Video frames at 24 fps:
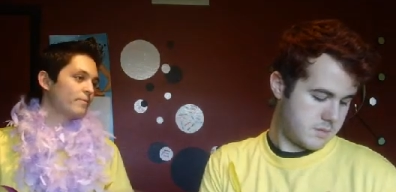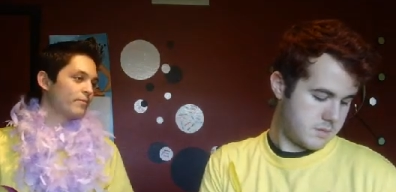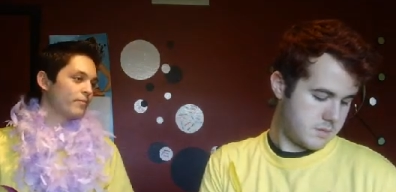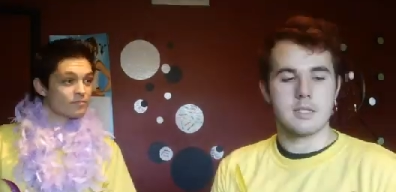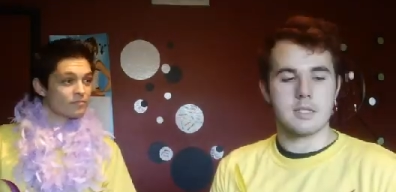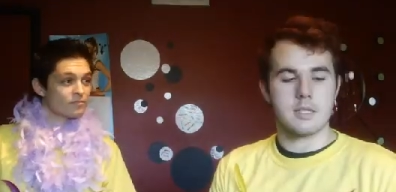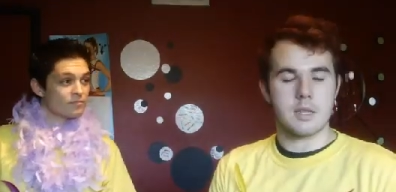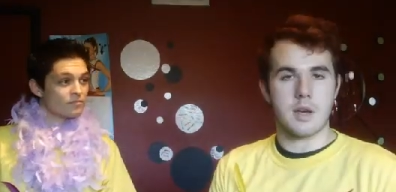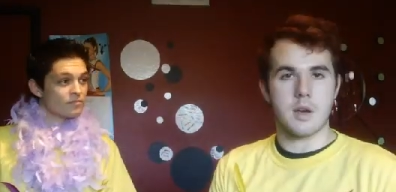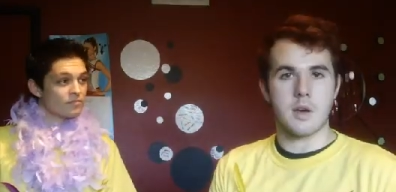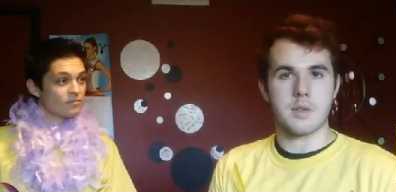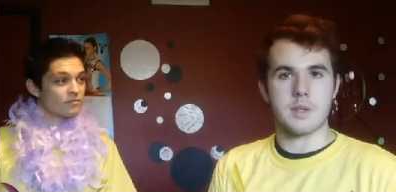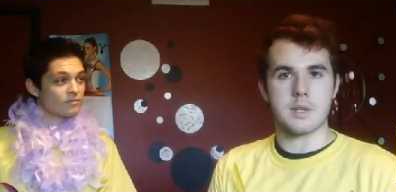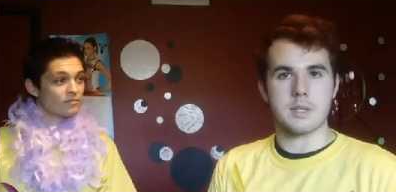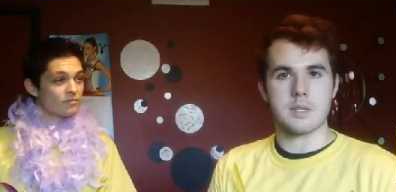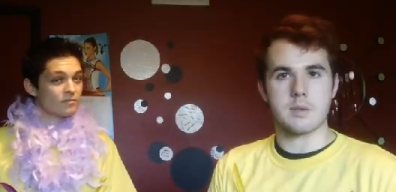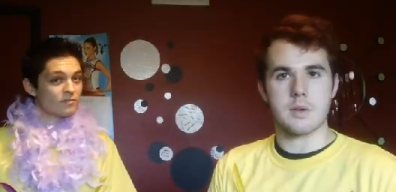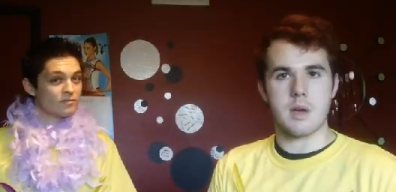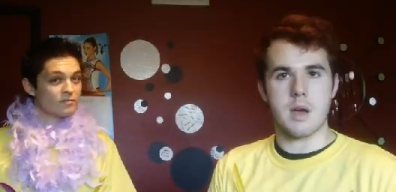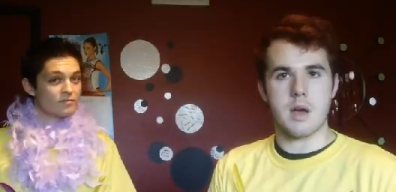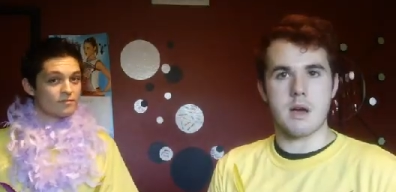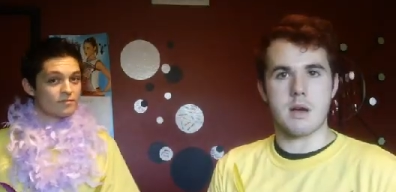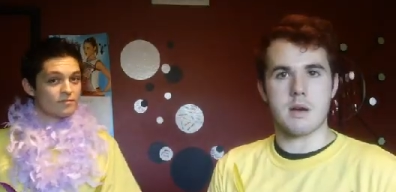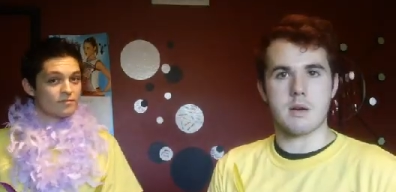Speaker 1: So this
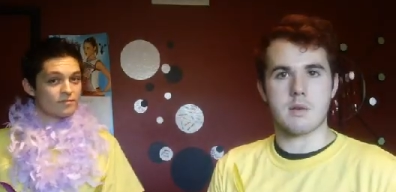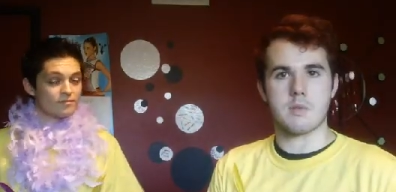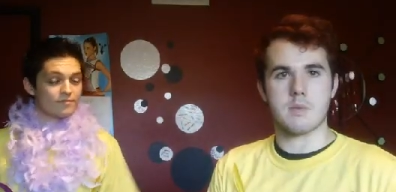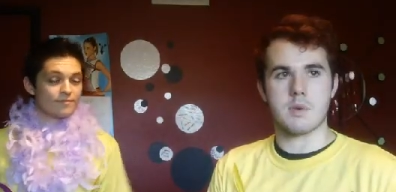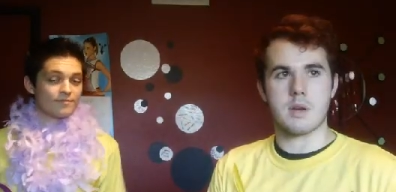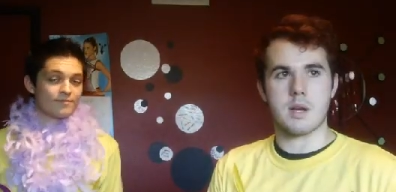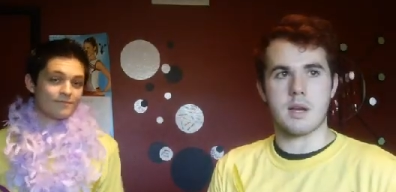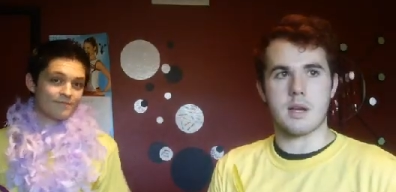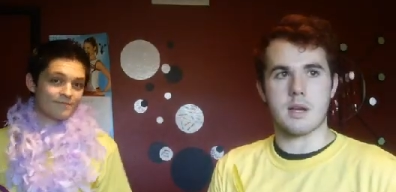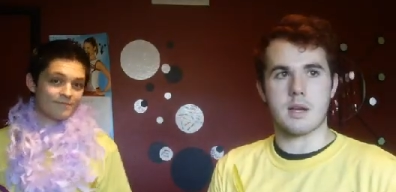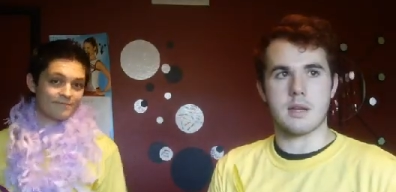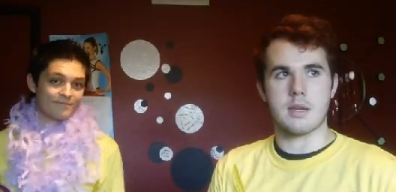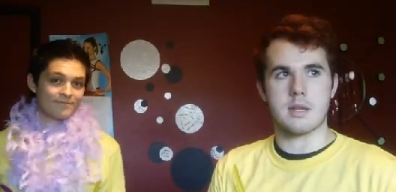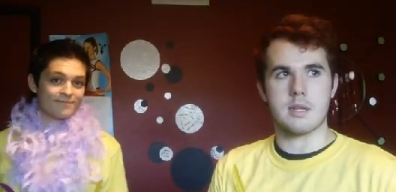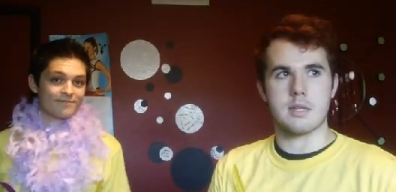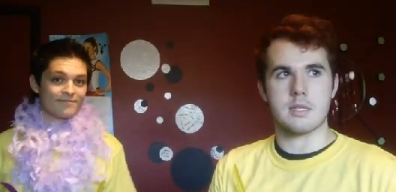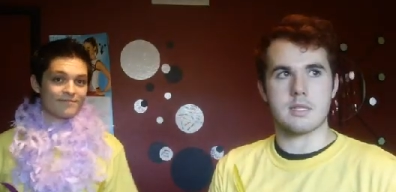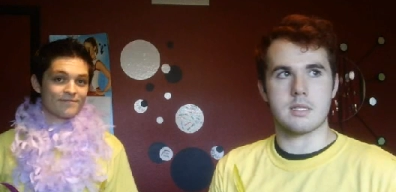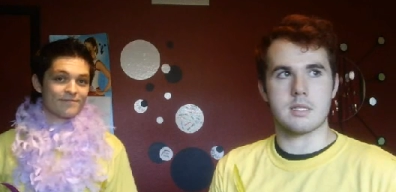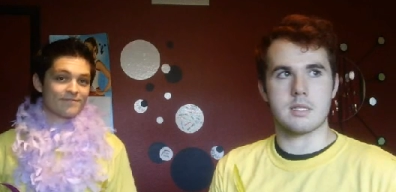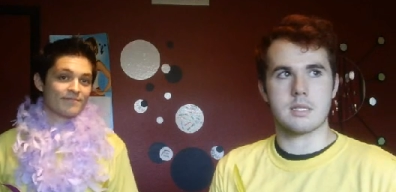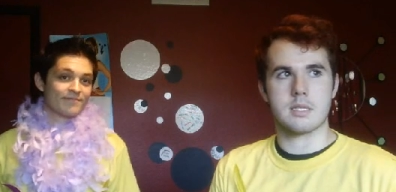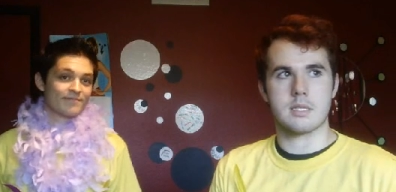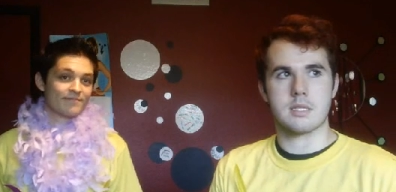song
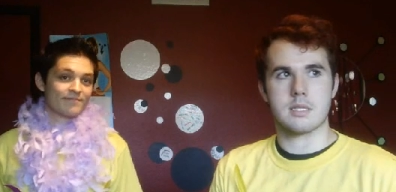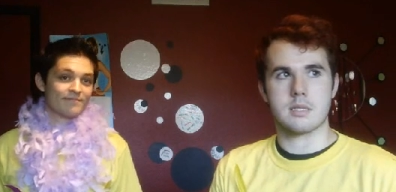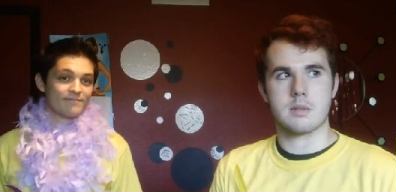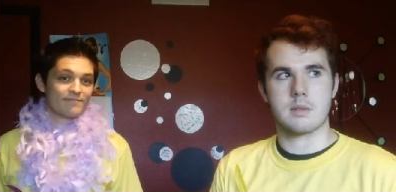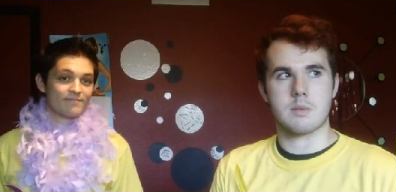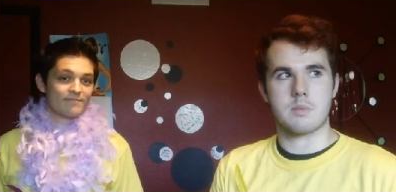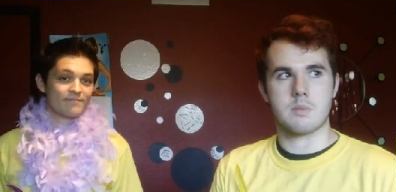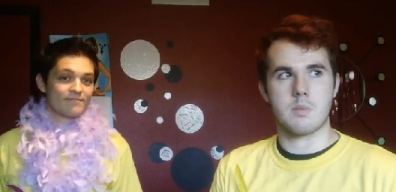was